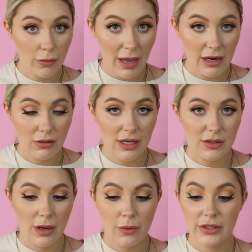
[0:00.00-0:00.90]
pedal
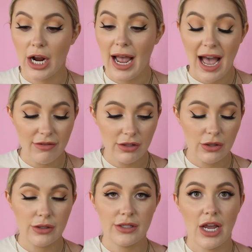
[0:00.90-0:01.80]
as well, which I haven't
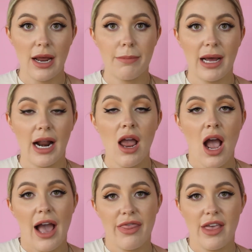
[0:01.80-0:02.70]
used yet, but
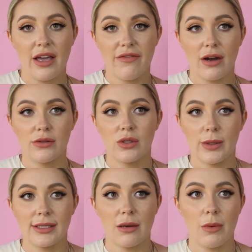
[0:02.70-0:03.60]
I think if I was
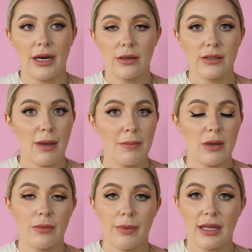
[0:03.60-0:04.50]
doing someone else, maybe
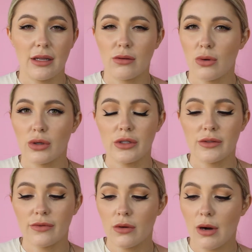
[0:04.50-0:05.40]
it would be a little more
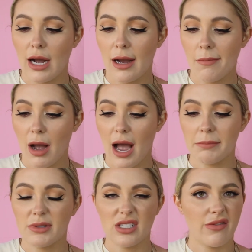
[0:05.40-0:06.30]
useful.
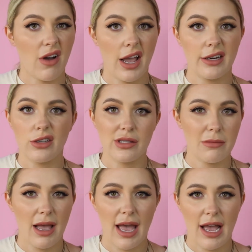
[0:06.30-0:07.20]
I'm just fine using
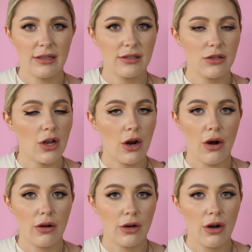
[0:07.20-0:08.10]
my hands to turn it
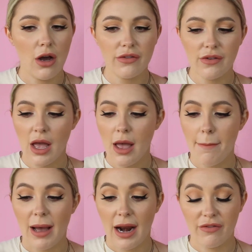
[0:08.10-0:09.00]
on and off,
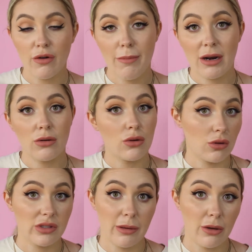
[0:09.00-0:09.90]
but a foot pedal could
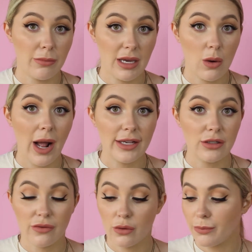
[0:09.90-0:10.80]
also be quite
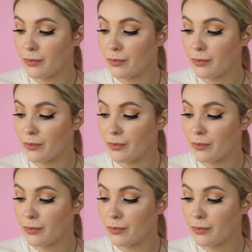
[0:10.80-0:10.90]
useful.